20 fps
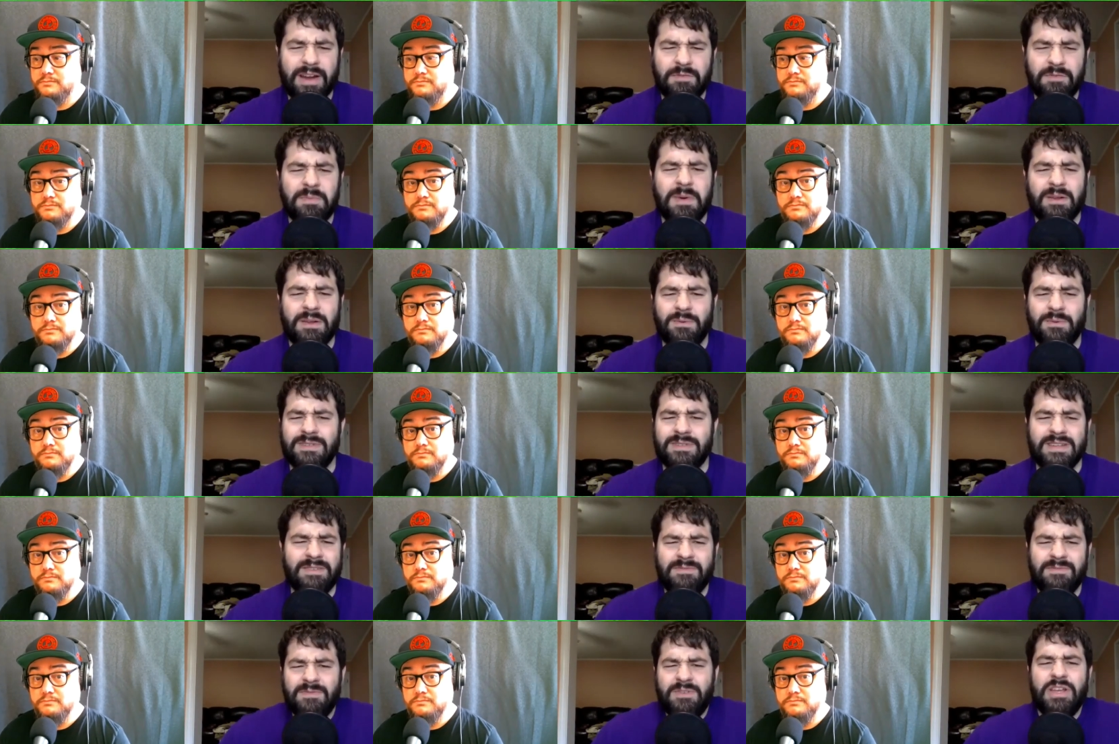Speaker 1: everybody won't,
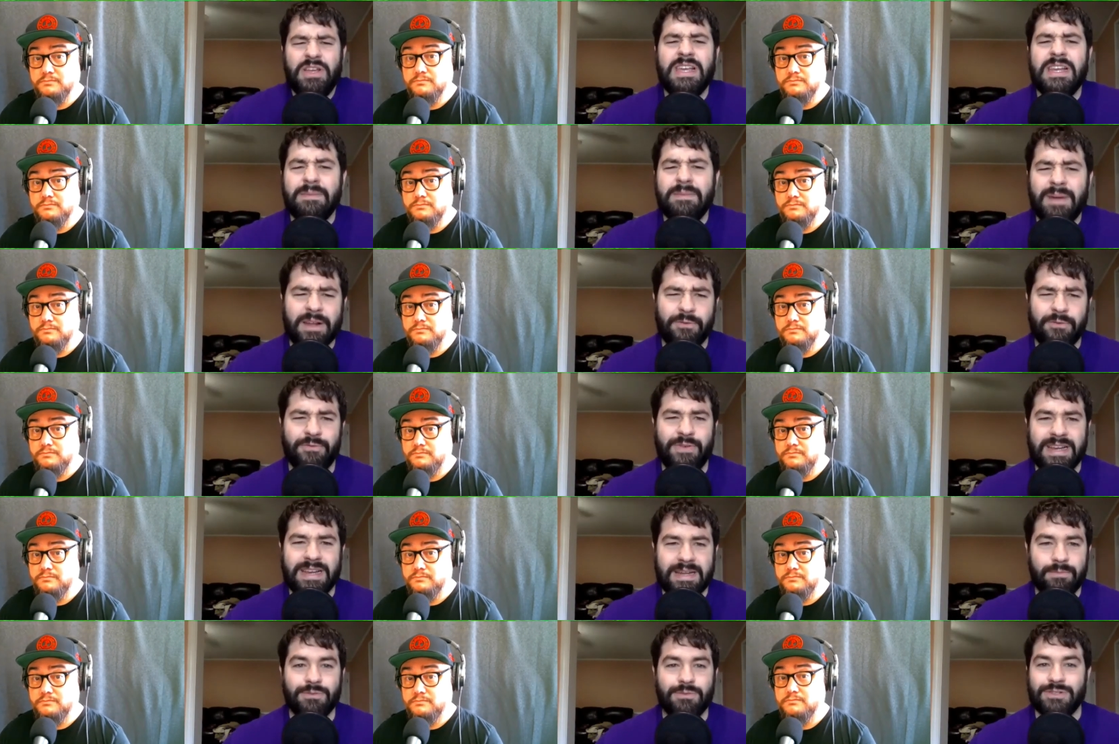anybody will fight
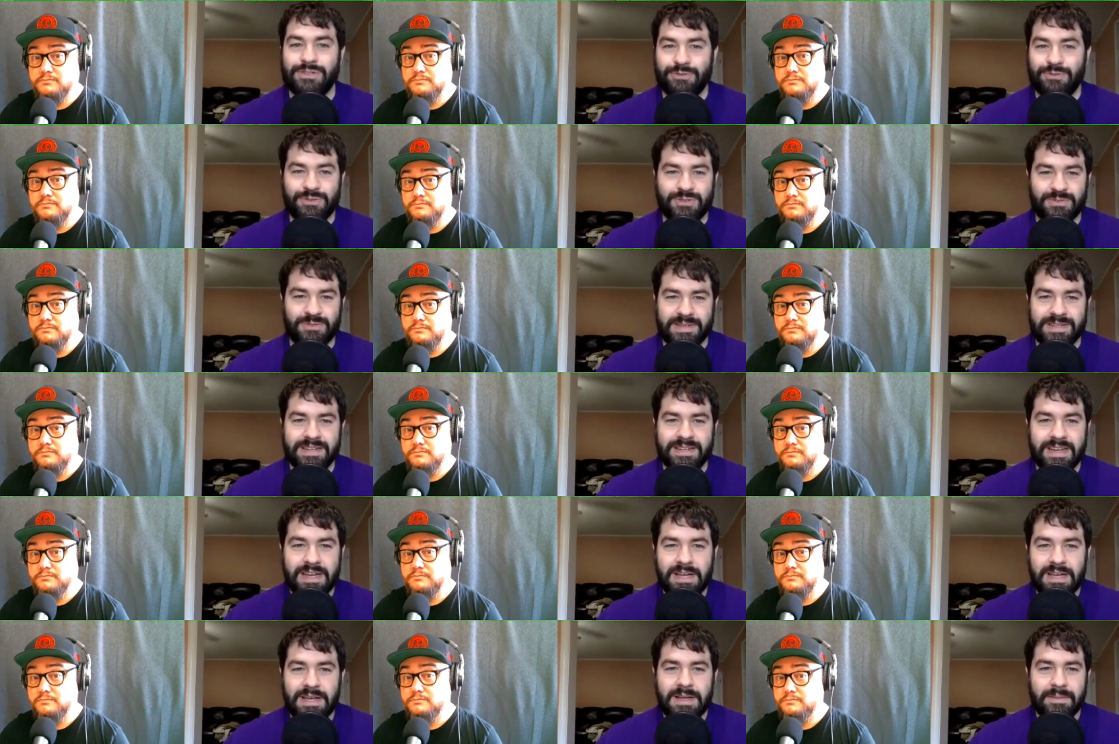him was Usman.
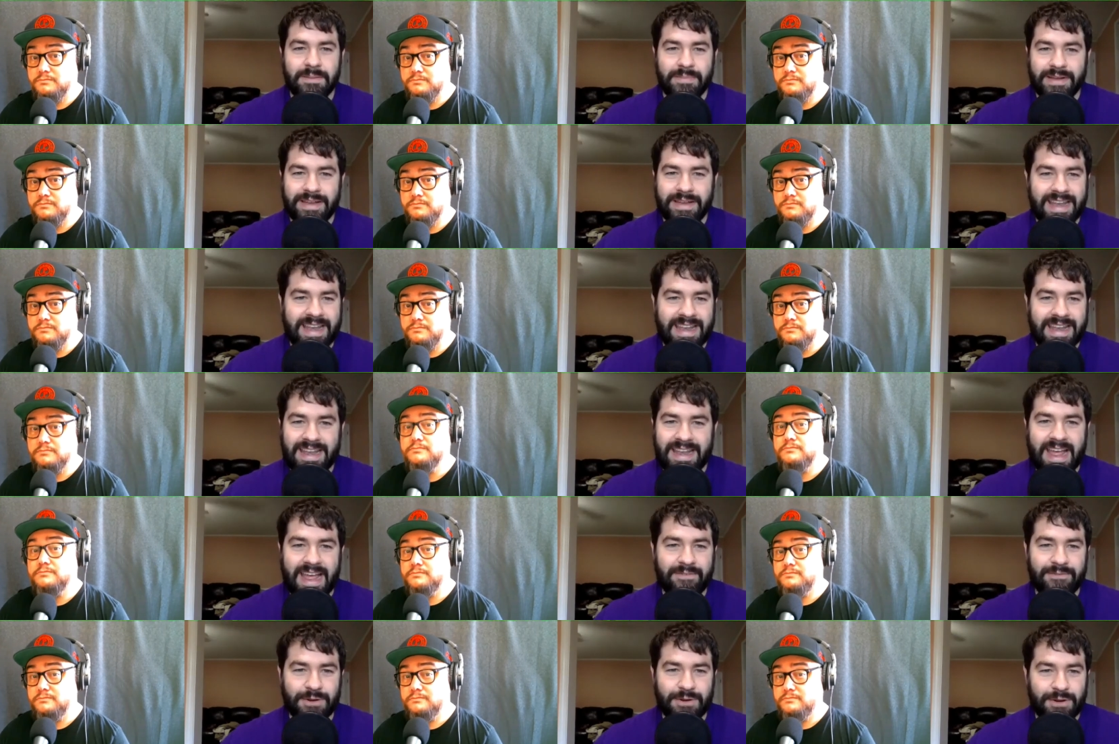But
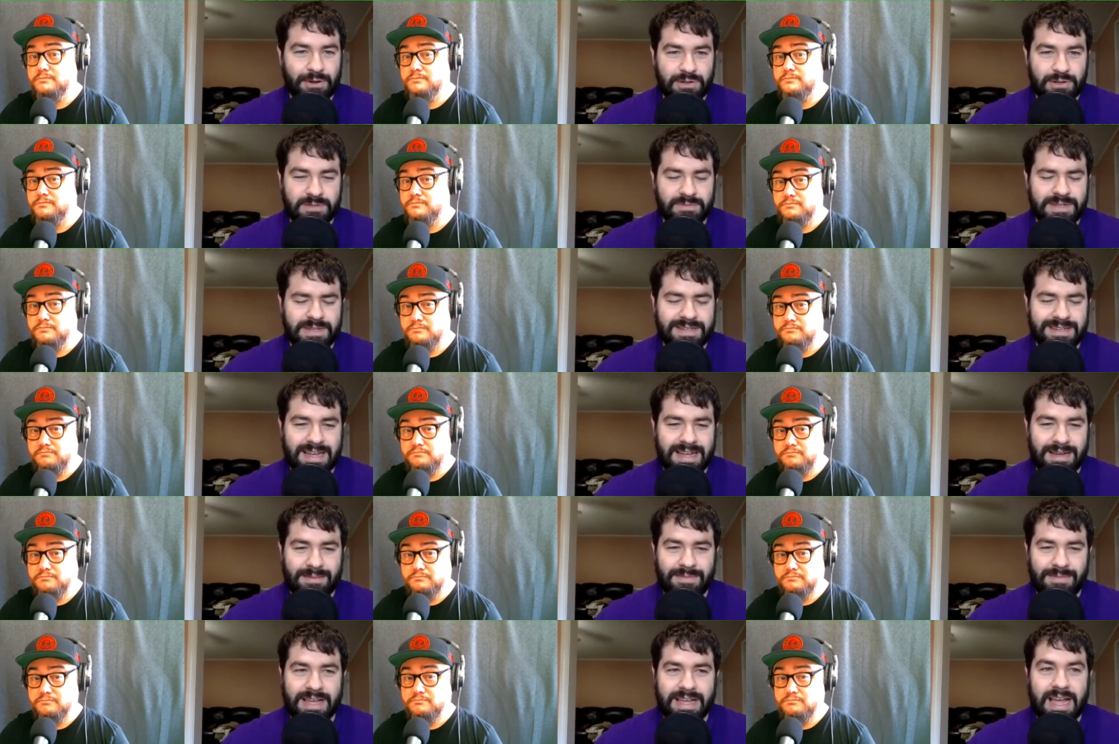after Usman,
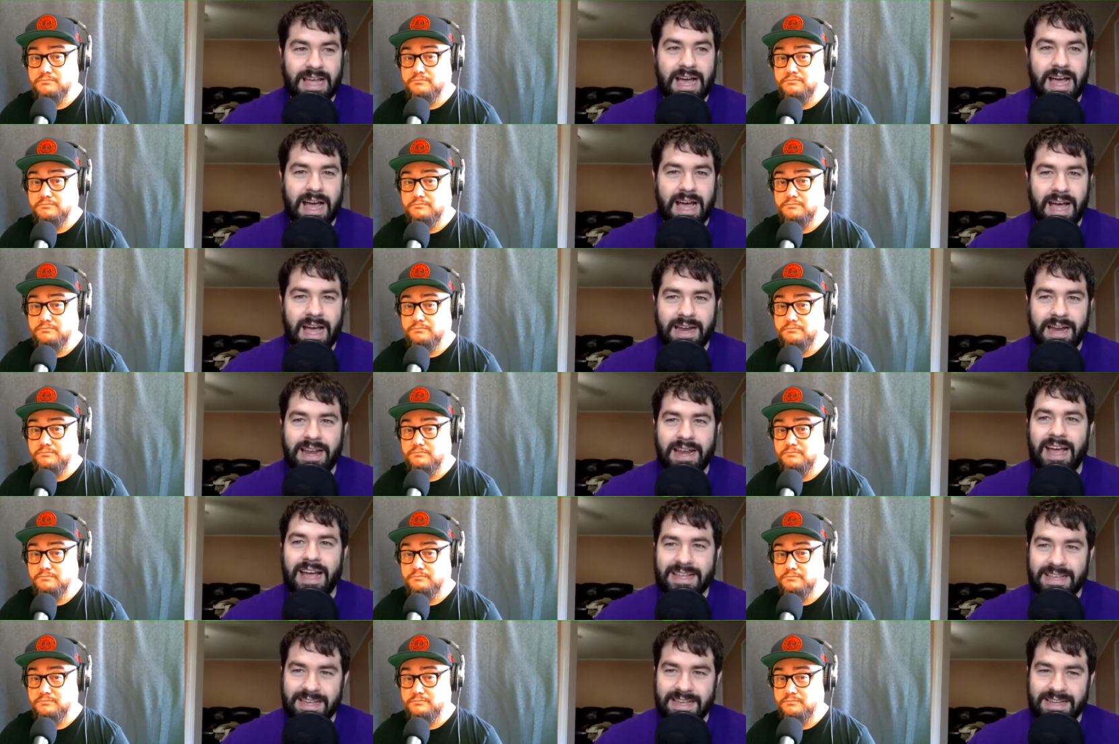I'm like, I,
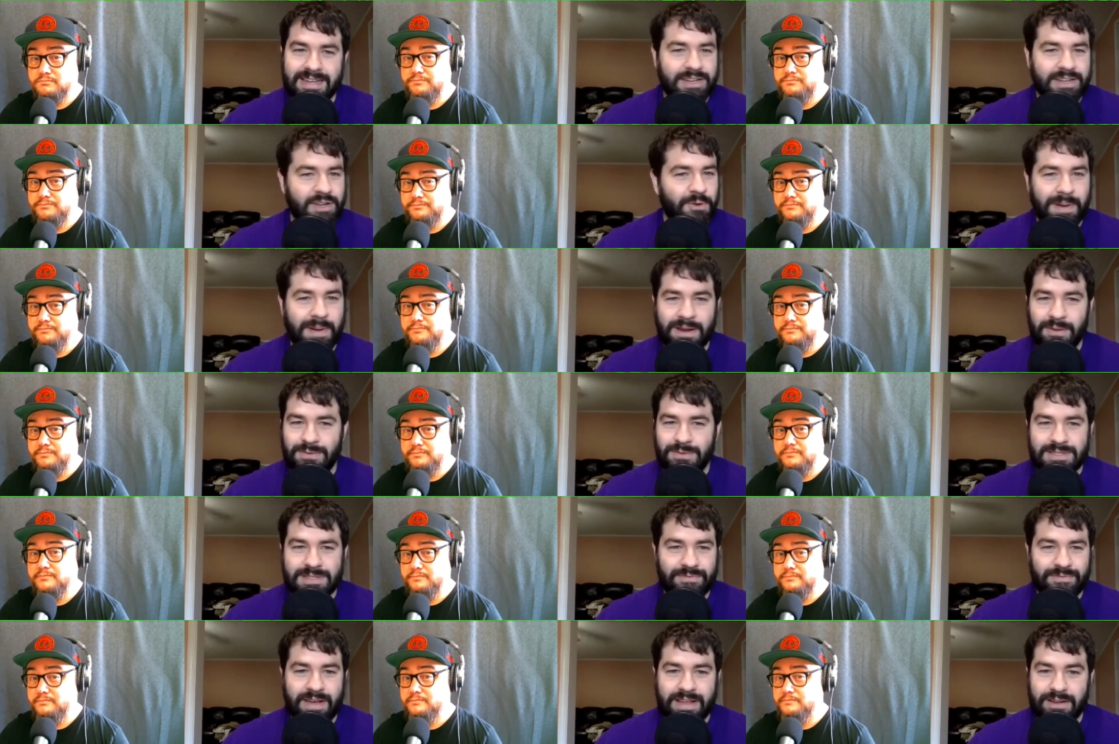I get it. Nobody wants
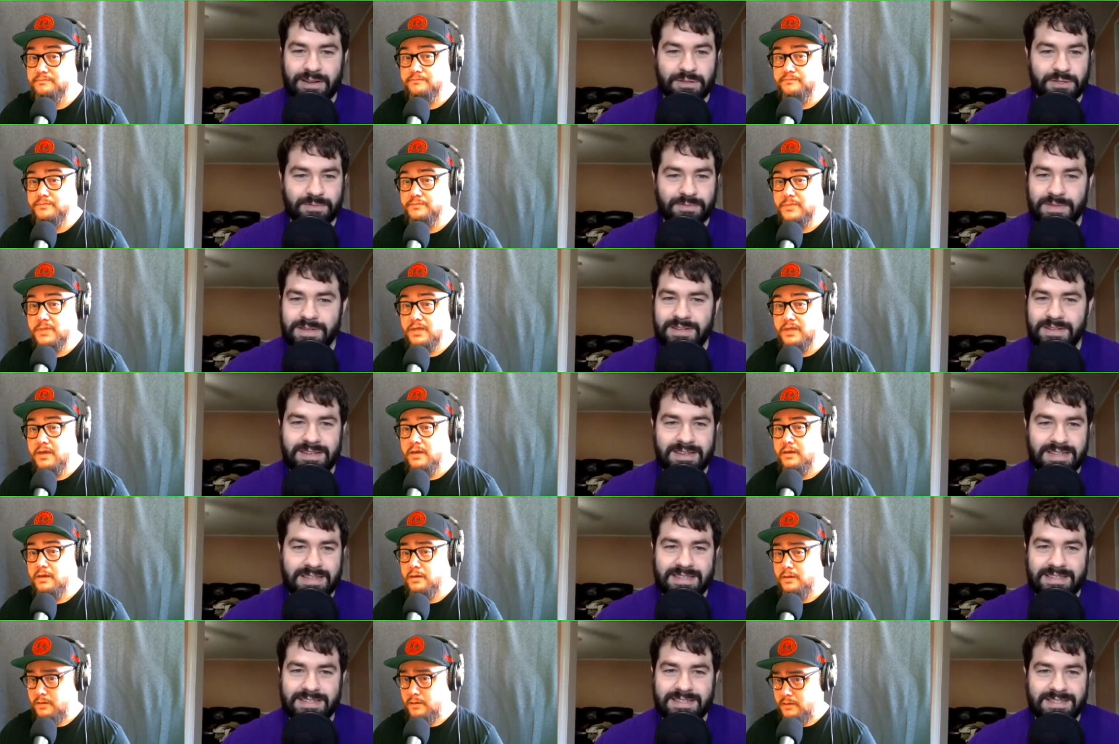to fight Usman.
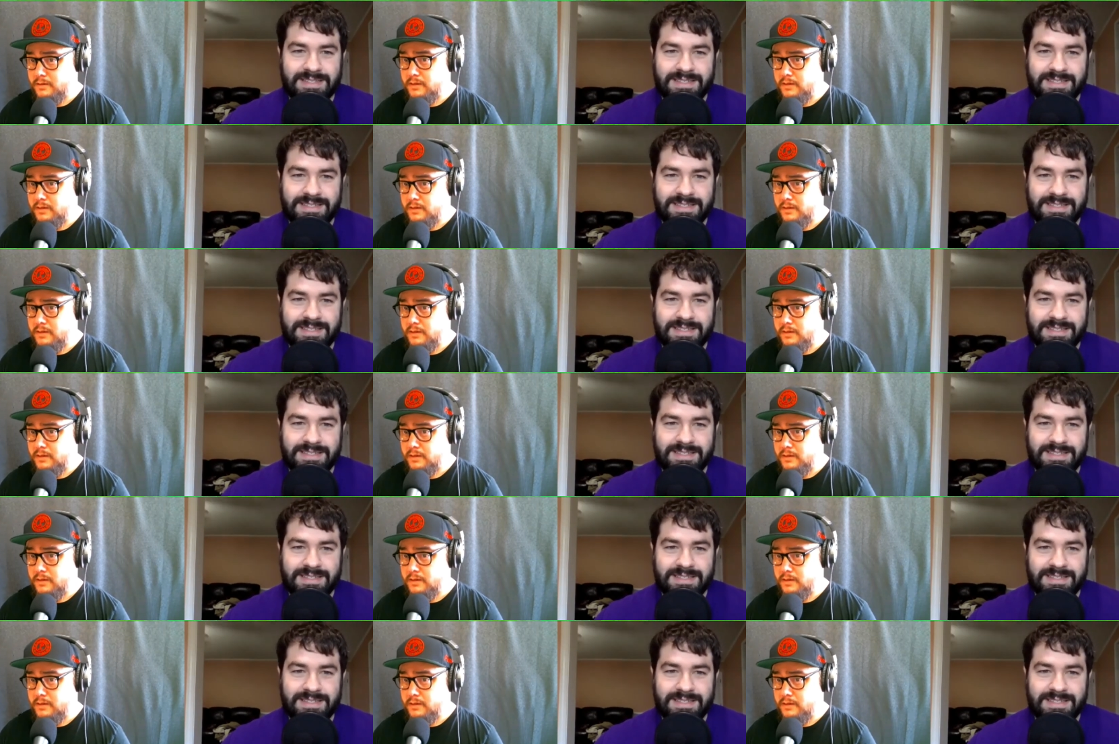He's,